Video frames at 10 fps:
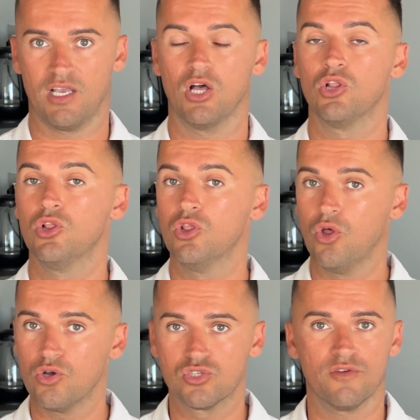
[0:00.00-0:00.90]

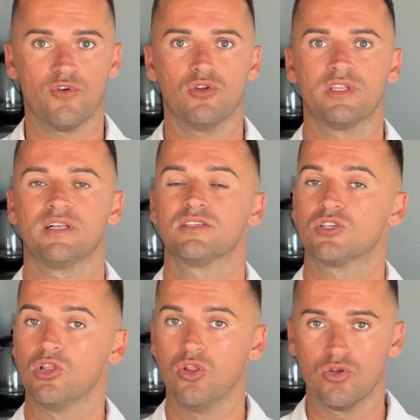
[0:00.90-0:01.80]
Lots of hotels,
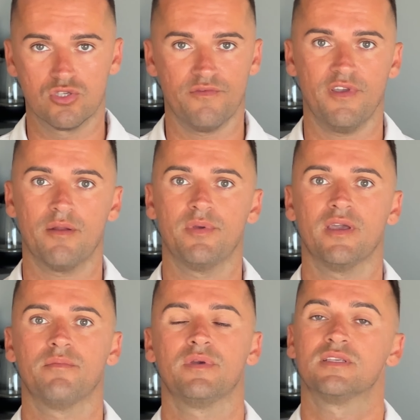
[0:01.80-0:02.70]
lots of
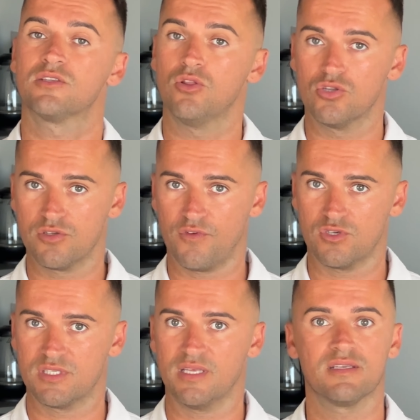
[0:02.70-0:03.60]
Airbnbs, lots of
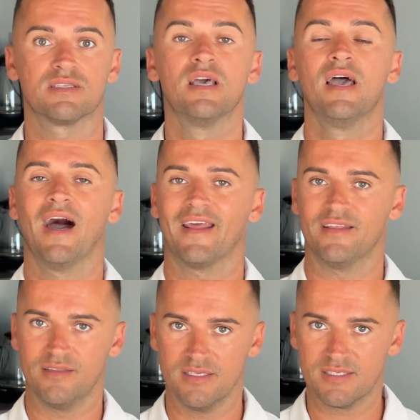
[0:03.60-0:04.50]
hostels are
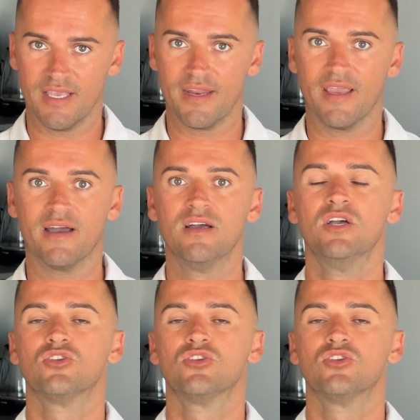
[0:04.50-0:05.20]
in this area.